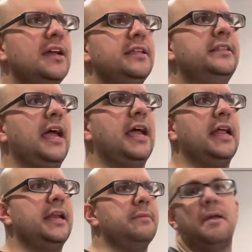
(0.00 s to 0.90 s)

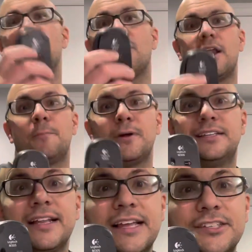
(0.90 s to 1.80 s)
then maybe you want to upgrade
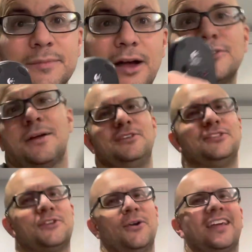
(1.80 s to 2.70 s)
to a laser mouse. I'm just
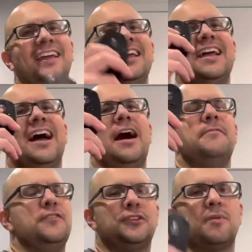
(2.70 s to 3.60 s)
joking. Uh,
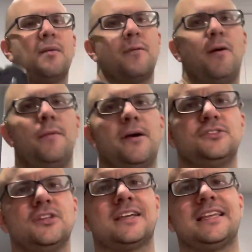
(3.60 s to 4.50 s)
if you use a rubber ball
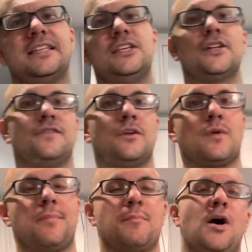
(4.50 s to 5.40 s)
mouse, look at the condition of the
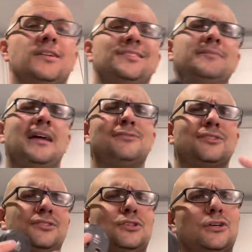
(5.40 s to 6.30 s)
rubber ball. Sometimes
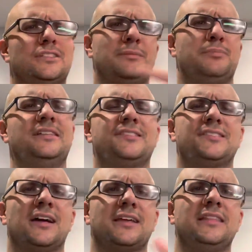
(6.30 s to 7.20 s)
there's dirt, debris
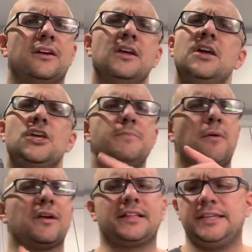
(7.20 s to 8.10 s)
stuck in there. You might
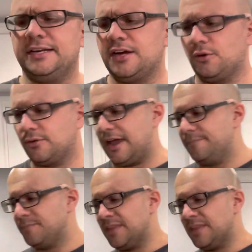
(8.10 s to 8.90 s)
want to clean it out, okay?